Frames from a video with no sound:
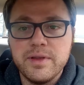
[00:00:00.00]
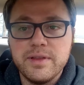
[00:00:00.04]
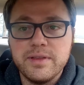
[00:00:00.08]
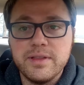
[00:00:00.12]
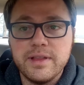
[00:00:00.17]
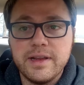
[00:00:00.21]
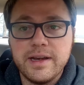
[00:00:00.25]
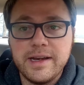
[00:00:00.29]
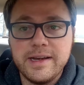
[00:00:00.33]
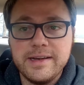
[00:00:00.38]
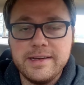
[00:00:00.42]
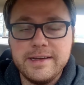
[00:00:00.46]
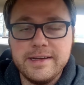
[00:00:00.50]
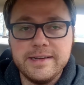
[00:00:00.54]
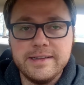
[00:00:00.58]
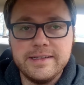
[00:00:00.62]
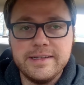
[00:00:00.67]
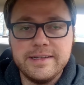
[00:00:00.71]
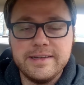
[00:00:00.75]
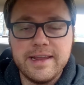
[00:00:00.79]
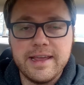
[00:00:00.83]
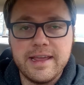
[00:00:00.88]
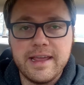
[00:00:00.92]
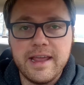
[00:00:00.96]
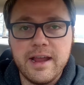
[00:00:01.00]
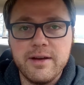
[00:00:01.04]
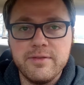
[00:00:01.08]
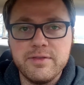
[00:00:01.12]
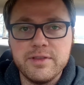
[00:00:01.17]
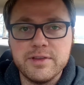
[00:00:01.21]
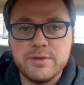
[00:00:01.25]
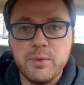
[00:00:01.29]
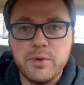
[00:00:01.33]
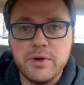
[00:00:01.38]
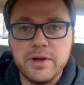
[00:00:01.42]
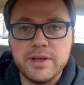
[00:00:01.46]
that I needed to take care of
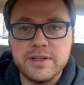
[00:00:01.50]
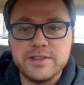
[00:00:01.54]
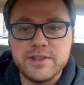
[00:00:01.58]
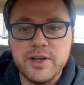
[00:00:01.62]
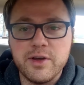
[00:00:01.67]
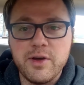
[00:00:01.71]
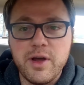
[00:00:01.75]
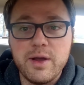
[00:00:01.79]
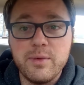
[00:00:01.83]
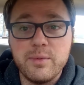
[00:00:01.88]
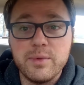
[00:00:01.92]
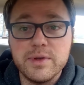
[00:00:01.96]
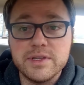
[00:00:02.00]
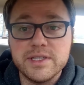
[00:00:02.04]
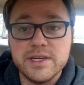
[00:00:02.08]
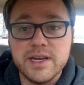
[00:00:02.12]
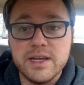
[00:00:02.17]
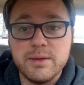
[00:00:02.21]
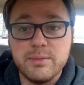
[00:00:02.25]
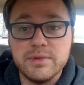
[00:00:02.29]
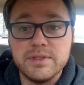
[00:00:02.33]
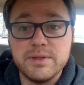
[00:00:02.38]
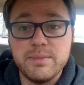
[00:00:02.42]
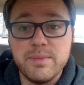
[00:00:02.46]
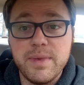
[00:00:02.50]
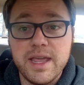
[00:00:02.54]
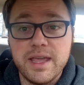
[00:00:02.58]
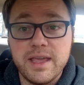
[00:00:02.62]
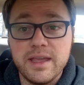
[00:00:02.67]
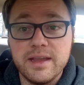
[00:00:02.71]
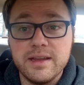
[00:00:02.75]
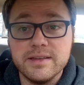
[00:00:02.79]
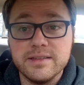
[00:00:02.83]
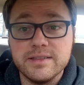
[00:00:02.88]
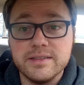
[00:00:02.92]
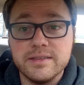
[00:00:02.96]
this morning, so I wasn't able to make
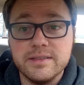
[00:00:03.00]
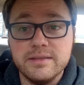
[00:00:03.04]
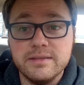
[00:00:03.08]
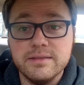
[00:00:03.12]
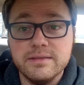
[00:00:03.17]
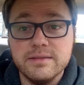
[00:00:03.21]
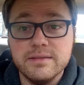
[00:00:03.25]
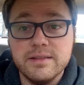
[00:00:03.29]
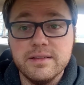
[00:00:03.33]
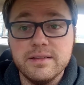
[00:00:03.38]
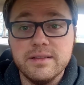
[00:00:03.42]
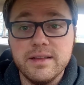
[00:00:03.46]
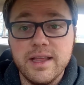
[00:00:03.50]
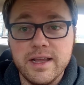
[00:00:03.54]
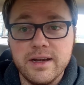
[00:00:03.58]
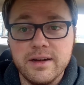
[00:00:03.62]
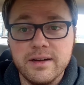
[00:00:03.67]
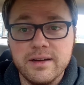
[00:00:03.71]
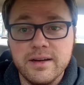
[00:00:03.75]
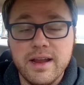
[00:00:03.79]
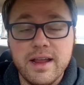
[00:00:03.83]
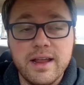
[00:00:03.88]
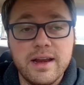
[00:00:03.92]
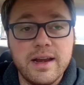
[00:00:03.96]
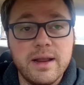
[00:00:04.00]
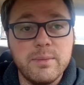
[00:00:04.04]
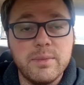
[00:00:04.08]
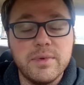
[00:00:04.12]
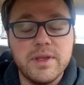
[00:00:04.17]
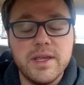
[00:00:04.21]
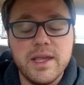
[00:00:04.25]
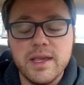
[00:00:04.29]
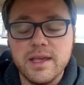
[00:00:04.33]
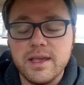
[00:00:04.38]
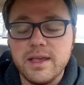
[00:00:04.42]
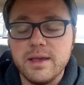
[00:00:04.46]
it until later, and I'm
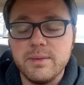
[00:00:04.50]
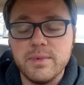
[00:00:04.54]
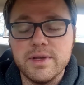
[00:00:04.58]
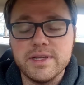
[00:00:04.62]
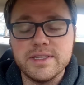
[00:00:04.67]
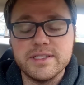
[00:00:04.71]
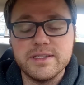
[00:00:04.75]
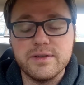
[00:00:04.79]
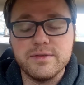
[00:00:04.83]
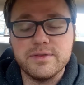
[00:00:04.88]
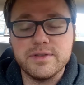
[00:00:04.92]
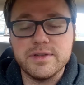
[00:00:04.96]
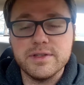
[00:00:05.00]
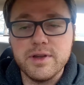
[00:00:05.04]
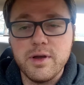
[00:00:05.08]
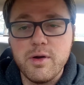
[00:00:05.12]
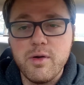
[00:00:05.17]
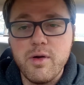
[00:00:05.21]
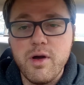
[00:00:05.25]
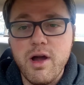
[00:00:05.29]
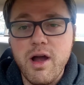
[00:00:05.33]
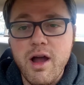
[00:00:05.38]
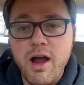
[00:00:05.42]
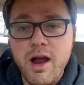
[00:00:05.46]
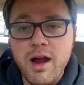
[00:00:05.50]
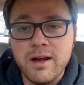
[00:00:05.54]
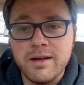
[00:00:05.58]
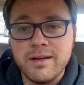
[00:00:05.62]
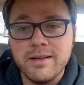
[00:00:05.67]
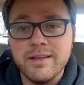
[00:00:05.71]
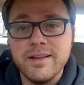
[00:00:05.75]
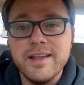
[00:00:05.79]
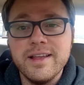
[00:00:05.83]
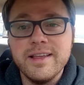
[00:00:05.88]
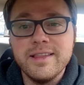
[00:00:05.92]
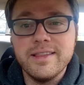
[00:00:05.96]
kicking myself so hard
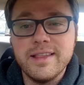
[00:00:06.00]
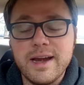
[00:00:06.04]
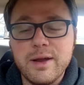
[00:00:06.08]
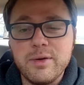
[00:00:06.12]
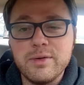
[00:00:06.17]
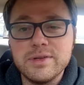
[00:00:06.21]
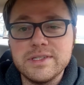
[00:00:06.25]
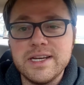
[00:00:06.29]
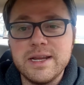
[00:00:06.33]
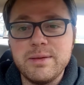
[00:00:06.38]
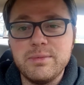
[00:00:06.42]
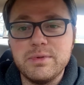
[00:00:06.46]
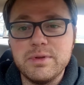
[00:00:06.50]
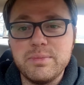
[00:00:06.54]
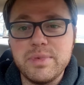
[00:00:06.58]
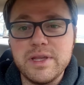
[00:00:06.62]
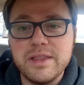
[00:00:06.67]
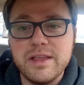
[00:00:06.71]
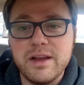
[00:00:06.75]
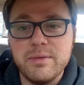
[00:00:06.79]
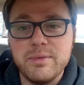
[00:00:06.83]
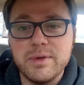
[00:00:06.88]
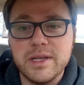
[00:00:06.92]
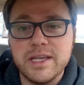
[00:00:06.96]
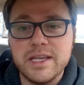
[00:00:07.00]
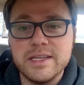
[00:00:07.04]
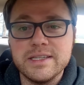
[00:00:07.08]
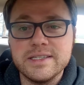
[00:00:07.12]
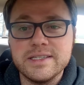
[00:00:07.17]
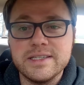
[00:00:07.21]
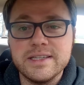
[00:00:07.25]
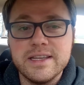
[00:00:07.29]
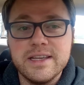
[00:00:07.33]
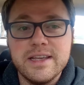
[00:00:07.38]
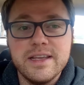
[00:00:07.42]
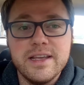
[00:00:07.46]
that I wasn't able to be there
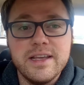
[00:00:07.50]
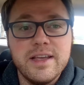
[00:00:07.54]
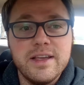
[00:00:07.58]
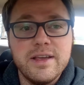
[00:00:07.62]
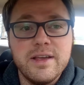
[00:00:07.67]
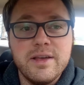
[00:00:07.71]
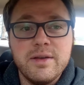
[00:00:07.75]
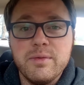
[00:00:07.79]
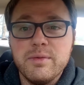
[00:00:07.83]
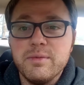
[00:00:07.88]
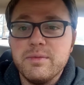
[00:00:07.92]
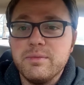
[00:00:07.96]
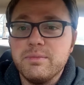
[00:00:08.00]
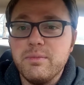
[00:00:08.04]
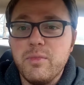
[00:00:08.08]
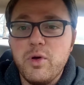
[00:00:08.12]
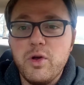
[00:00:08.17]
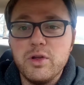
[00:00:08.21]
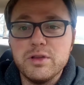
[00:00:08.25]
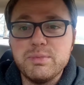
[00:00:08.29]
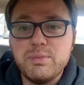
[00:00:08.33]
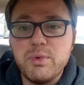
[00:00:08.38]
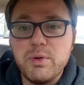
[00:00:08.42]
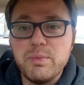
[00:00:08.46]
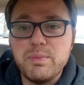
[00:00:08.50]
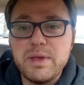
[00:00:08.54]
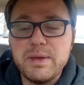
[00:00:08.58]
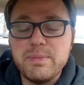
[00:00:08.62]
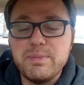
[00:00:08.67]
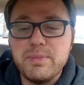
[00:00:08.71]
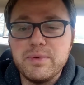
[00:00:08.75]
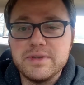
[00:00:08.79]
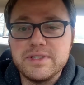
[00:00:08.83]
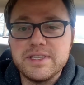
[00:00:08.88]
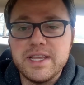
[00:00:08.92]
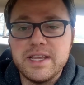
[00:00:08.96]
because multiple
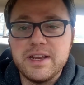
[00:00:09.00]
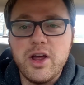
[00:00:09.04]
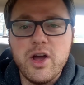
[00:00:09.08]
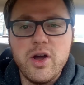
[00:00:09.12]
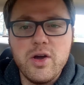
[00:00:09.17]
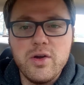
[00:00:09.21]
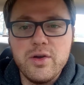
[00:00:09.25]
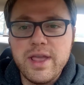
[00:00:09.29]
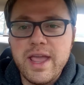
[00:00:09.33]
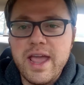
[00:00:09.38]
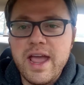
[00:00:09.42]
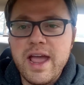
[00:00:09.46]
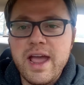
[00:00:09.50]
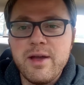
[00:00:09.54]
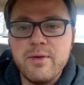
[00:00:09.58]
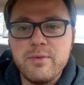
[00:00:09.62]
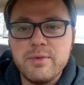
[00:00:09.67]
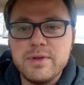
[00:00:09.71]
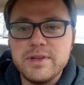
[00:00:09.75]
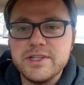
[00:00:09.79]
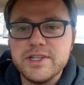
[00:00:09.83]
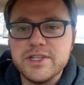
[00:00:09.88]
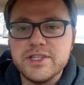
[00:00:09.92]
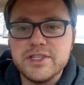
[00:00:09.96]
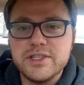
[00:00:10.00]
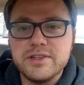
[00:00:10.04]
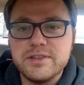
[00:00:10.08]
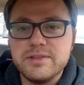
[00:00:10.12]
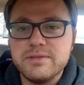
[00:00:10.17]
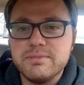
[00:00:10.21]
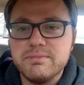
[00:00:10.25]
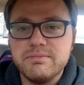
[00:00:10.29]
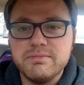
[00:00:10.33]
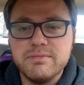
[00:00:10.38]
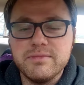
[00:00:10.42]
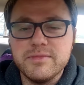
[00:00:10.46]
people said, oh yeah, we
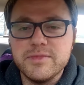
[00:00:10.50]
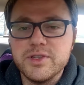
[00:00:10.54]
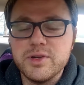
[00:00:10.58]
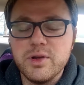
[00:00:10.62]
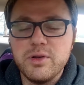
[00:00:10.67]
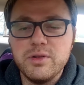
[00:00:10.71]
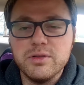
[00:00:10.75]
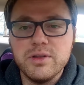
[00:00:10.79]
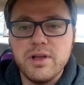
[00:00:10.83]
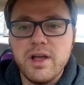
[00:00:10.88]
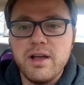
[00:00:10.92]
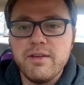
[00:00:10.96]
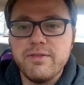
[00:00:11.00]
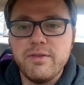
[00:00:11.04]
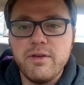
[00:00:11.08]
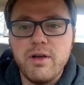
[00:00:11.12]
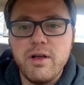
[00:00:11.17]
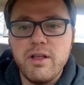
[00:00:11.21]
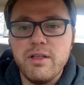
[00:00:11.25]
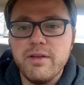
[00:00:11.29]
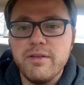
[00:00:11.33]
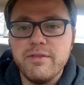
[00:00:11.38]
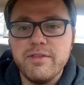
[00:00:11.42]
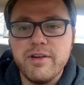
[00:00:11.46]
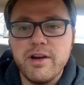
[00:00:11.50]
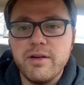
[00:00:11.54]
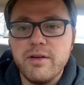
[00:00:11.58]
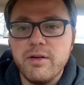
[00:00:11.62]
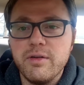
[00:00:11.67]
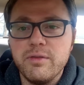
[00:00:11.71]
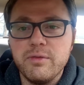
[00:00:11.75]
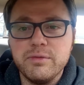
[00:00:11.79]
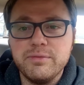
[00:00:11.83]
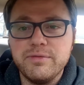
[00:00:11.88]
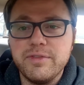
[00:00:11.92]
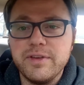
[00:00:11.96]
just sold off all of our
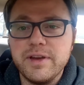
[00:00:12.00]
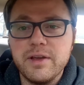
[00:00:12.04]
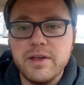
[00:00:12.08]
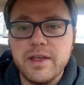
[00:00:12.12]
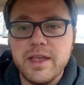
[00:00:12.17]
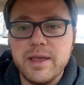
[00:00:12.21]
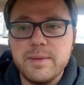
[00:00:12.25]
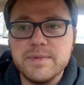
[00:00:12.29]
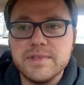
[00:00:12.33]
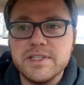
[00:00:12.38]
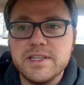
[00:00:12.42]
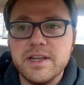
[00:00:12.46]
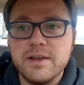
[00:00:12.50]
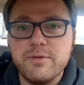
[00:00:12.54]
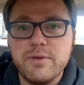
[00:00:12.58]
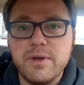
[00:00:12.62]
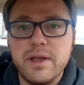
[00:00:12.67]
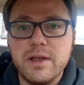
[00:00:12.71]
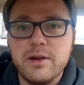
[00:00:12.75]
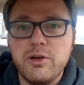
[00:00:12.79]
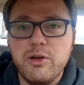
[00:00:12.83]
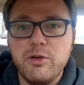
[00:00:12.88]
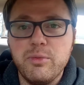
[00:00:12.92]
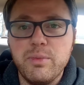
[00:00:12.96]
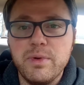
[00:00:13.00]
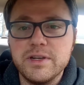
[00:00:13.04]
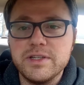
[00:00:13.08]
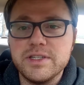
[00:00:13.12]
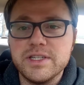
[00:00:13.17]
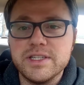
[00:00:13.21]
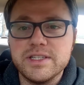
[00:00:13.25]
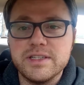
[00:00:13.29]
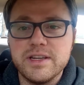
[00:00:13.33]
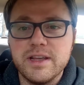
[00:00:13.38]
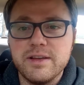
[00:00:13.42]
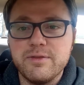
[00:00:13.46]
old video game stuff. We had a whole bunch
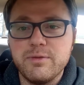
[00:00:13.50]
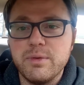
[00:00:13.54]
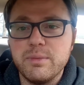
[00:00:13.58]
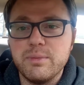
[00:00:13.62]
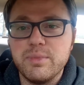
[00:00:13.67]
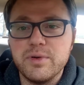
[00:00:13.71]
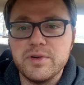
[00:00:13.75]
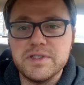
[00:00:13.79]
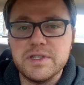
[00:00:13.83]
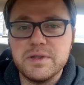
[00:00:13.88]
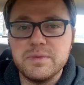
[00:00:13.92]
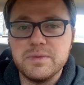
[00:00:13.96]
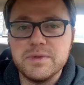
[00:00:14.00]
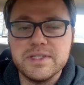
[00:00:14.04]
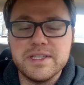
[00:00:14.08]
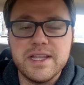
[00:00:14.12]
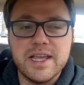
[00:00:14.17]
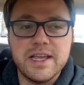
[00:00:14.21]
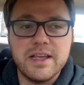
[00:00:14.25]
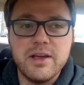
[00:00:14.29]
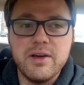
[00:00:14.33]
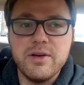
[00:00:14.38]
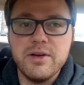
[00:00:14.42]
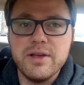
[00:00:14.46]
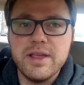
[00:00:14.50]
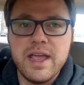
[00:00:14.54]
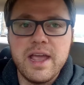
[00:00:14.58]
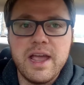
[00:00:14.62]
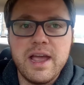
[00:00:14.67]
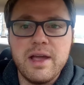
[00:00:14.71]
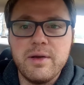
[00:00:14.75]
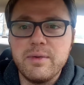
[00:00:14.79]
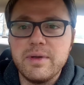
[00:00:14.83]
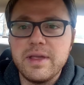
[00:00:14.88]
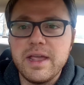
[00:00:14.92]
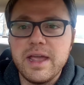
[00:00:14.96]
of stuff. One person was like, oh
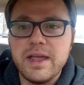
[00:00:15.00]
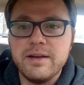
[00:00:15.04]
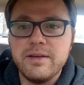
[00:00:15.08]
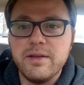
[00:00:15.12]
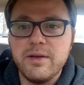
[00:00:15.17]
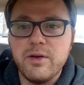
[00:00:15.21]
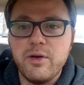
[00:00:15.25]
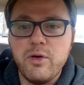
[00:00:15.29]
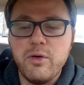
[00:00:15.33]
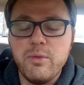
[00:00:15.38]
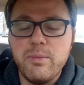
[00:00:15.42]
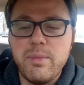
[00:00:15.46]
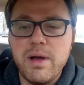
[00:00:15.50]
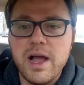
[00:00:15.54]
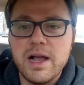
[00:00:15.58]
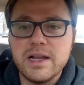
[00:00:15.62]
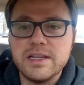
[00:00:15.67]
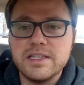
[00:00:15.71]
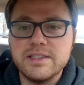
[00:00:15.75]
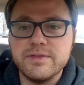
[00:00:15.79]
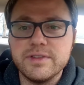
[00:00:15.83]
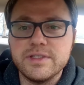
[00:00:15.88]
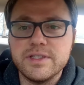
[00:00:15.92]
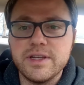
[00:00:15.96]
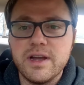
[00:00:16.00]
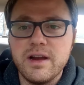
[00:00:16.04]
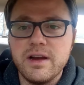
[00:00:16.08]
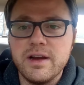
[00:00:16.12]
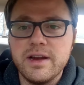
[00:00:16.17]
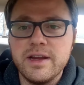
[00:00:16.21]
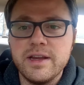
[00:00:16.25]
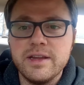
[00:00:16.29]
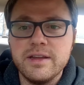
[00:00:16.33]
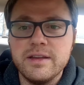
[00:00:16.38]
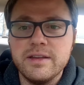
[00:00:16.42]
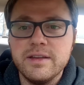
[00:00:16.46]
yeah, we had a whole box of
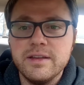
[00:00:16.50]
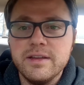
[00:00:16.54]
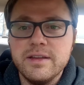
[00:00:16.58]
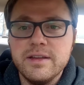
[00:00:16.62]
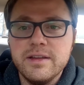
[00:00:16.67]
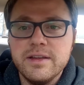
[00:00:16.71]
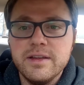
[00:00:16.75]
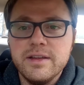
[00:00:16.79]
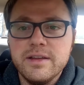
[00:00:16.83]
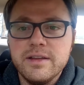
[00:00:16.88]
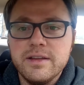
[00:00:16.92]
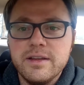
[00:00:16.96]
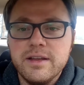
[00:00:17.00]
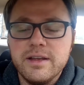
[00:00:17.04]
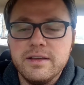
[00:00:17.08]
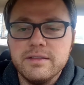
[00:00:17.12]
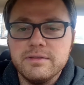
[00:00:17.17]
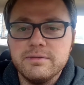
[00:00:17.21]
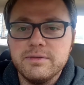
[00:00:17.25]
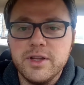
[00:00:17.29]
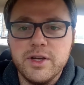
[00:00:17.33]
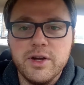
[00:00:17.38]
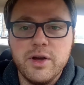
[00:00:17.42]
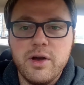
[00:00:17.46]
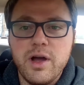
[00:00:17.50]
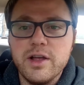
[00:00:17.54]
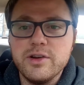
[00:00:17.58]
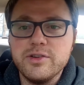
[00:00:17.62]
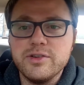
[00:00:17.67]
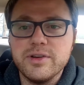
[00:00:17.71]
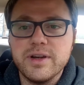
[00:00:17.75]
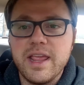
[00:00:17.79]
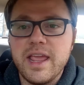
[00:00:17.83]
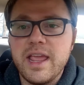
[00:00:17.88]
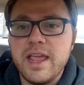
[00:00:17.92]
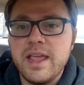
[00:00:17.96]
Atari,
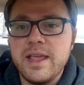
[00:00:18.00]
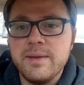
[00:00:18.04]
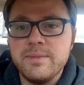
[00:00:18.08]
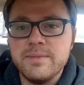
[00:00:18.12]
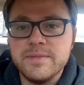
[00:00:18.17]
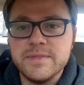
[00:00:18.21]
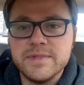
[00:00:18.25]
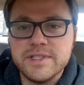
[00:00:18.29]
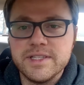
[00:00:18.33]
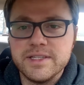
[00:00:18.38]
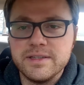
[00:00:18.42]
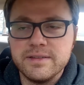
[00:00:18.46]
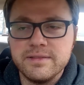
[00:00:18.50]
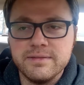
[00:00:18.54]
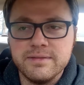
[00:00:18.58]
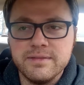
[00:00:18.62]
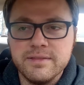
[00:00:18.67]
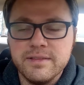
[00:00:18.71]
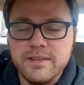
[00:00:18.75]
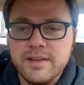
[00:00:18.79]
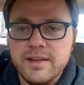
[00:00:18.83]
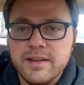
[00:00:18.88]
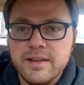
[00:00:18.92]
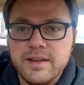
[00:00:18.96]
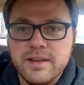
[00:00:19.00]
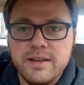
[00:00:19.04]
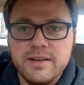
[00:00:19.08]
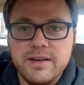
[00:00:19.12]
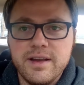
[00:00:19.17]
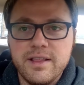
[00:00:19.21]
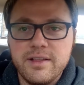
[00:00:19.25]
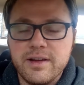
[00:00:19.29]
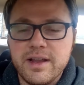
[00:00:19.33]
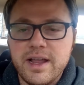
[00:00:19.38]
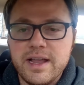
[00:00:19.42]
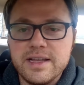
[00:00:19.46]
100 games, and
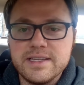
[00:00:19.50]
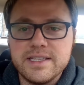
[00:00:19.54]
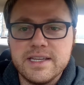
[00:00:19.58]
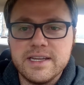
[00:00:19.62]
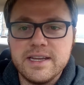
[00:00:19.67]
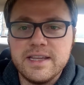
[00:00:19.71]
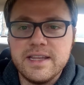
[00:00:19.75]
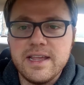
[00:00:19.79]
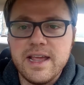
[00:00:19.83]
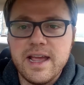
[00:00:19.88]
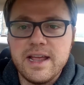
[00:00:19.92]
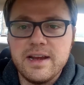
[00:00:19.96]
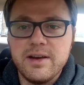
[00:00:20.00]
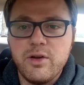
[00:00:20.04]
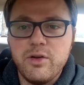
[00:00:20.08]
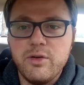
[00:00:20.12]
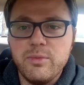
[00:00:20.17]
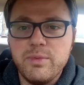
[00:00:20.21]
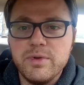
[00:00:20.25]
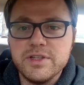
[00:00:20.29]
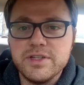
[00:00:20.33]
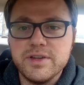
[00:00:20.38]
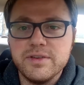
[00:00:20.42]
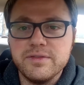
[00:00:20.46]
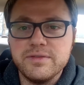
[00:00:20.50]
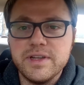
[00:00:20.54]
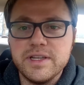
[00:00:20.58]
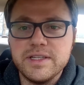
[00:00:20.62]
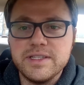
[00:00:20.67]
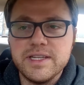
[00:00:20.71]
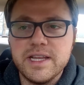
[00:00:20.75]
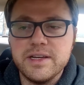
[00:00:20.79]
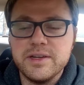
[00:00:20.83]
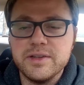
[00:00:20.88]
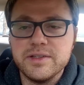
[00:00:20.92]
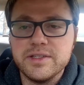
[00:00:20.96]
another guy said he had a whole bunch of
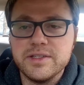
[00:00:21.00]
Nintendo